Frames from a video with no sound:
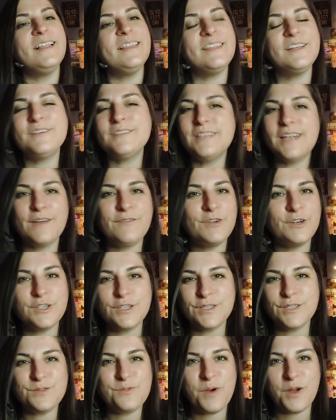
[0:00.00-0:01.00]
There's never
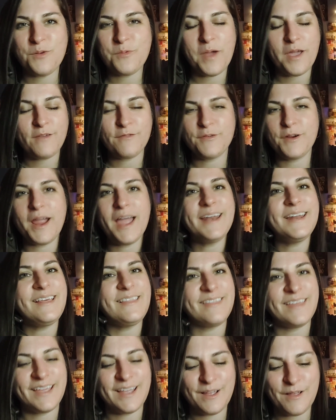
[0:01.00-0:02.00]
just one way for
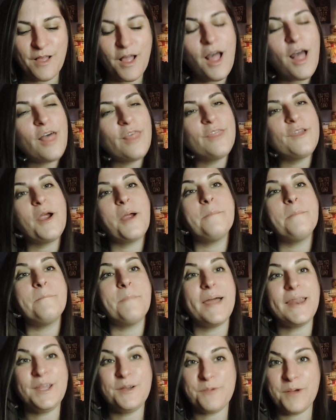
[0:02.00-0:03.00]
anything. There are
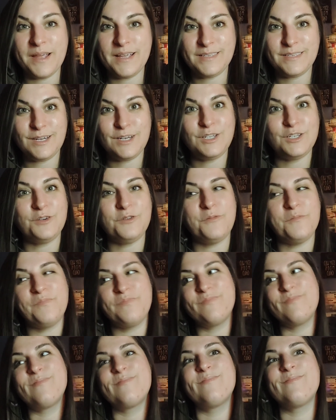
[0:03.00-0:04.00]
many ways to do
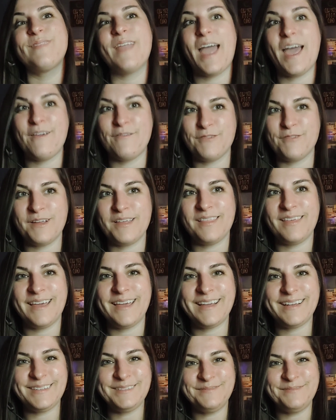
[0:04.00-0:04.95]
everything.